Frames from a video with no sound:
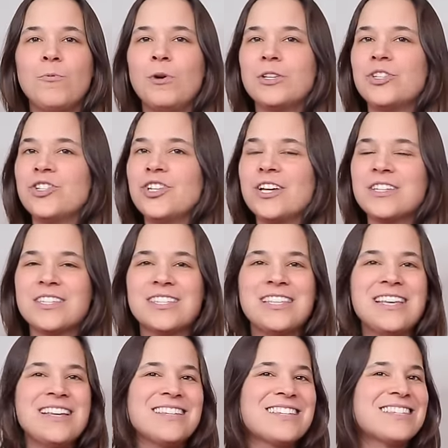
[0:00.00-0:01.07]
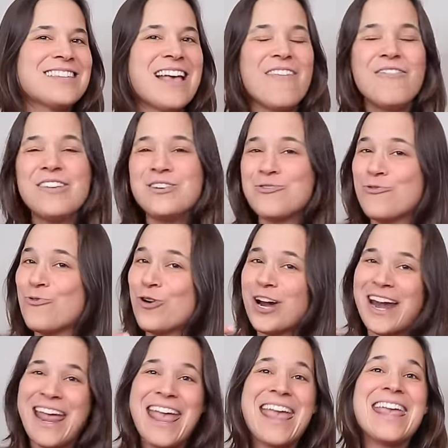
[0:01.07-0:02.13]
with just these 7
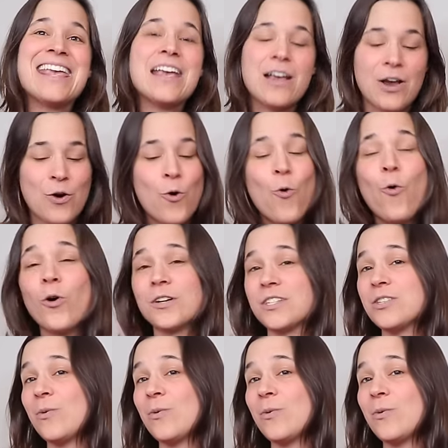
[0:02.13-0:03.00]
or 8 chords.